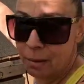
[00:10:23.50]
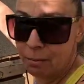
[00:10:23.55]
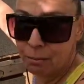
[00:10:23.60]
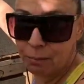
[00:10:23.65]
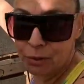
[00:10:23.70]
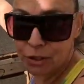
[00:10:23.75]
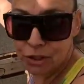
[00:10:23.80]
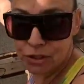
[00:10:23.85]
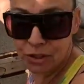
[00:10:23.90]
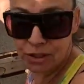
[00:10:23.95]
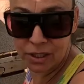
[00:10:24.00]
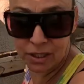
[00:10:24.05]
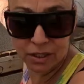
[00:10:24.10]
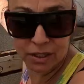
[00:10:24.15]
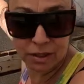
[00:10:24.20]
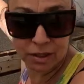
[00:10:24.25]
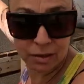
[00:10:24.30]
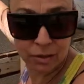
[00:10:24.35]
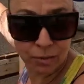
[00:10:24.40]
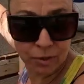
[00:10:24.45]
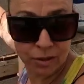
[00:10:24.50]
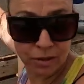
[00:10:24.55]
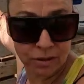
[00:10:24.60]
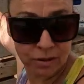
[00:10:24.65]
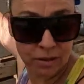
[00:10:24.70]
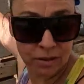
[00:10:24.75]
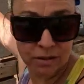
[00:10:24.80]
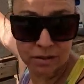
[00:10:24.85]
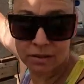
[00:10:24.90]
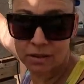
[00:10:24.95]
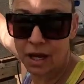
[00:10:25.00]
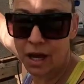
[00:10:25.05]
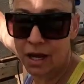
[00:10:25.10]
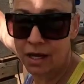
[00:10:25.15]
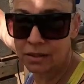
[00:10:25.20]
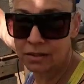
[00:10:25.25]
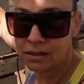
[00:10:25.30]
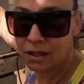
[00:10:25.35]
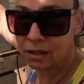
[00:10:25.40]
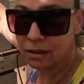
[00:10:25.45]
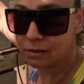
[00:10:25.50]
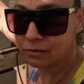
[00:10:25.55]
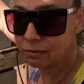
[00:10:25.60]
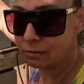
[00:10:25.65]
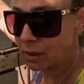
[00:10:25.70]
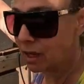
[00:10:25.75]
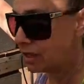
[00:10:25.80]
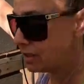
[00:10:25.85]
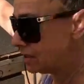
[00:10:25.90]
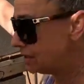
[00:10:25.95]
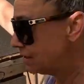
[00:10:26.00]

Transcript: I'm pushing it here with the size of my